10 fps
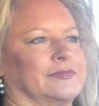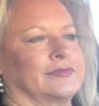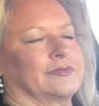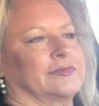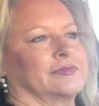
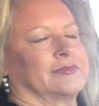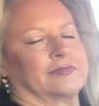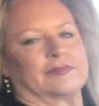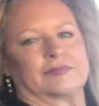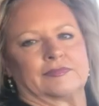
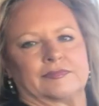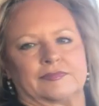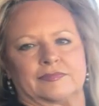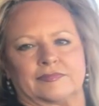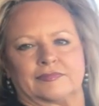
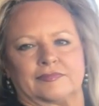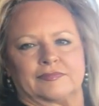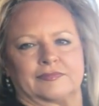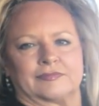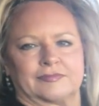
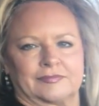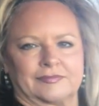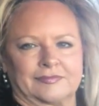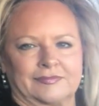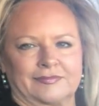
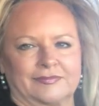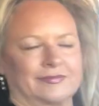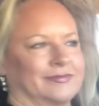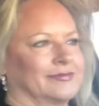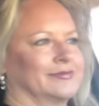
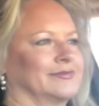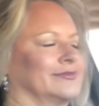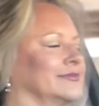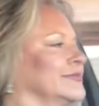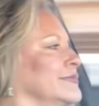
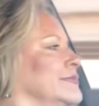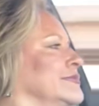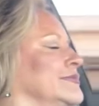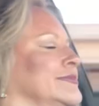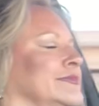
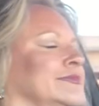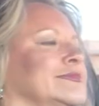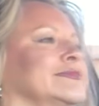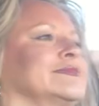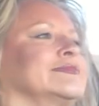
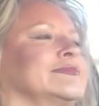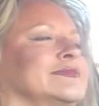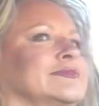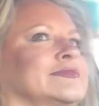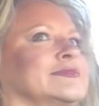
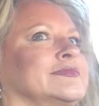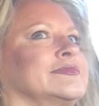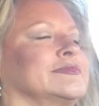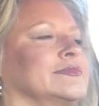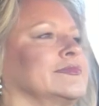
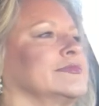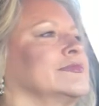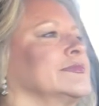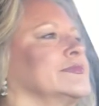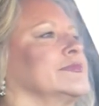
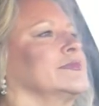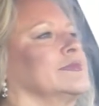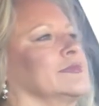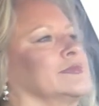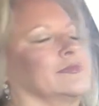
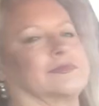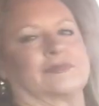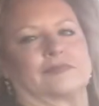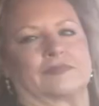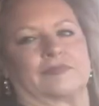
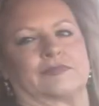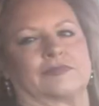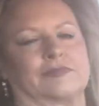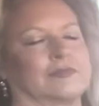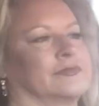
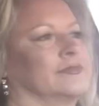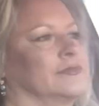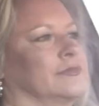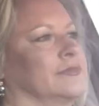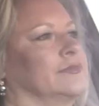The person shown says nothing.